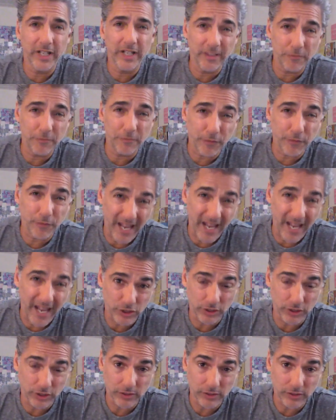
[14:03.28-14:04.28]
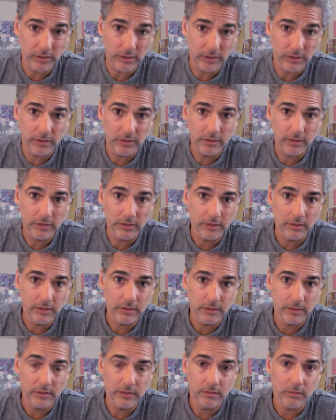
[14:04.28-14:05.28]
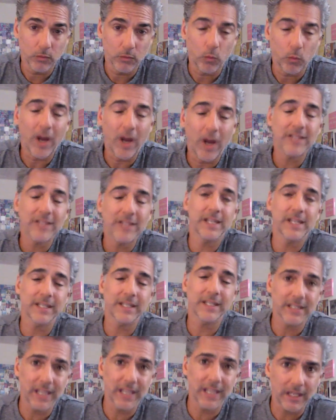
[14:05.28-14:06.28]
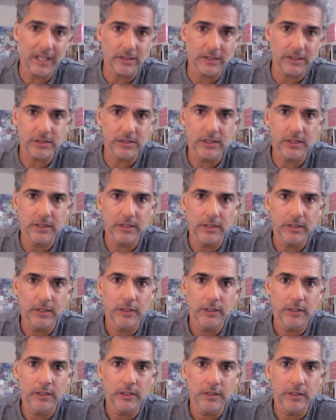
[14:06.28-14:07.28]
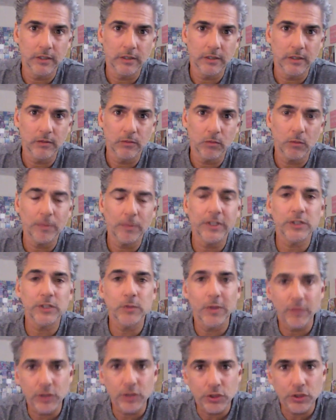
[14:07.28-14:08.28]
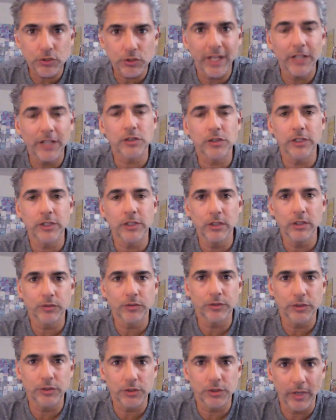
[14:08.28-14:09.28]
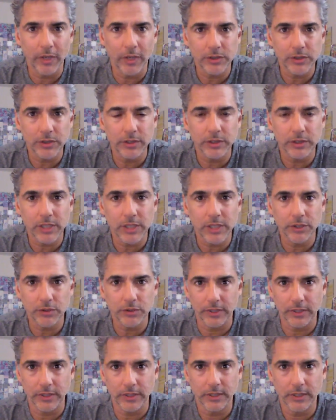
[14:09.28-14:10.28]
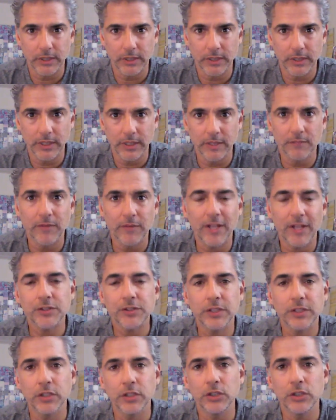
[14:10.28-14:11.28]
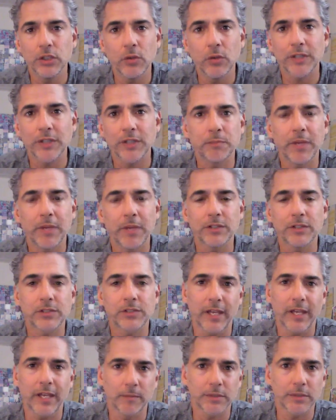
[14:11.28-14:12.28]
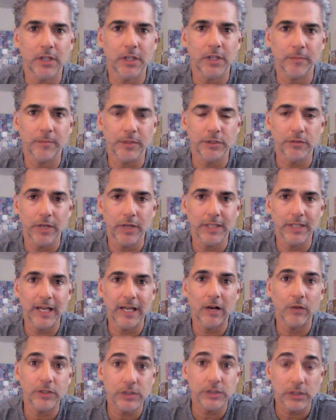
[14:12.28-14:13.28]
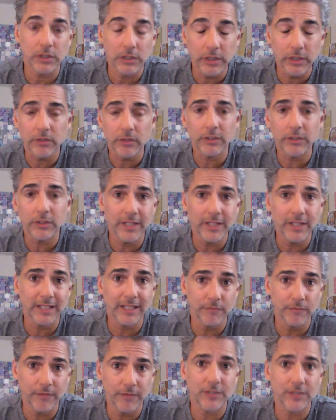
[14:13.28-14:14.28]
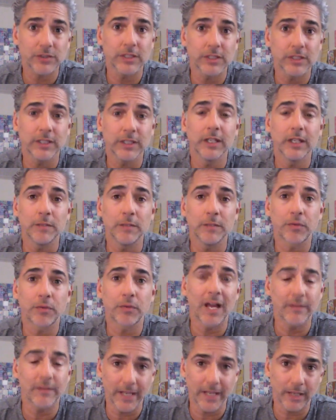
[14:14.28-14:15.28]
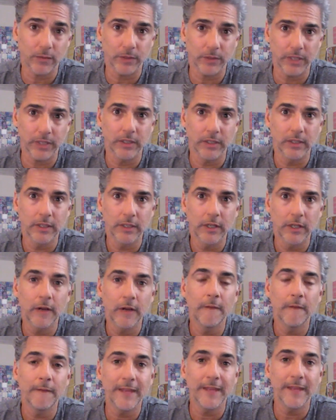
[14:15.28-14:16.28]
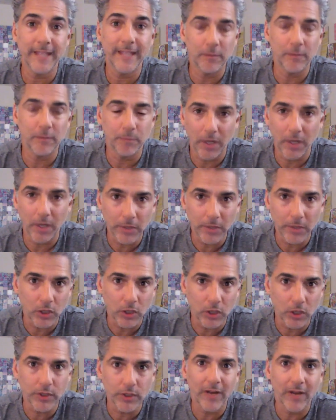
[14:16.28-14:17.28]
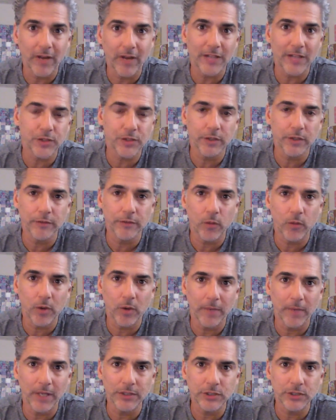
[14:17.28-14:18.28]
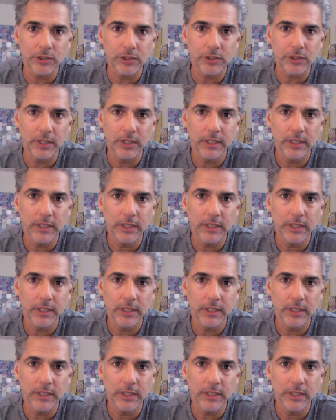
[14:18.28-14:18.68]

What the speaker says: at fractions. Why is that the case? Well, because we have a strange legal situation in this country. Investing in US-based cannabis companies right now is literally like investing in private equity. They came public over the last 3 or 4 months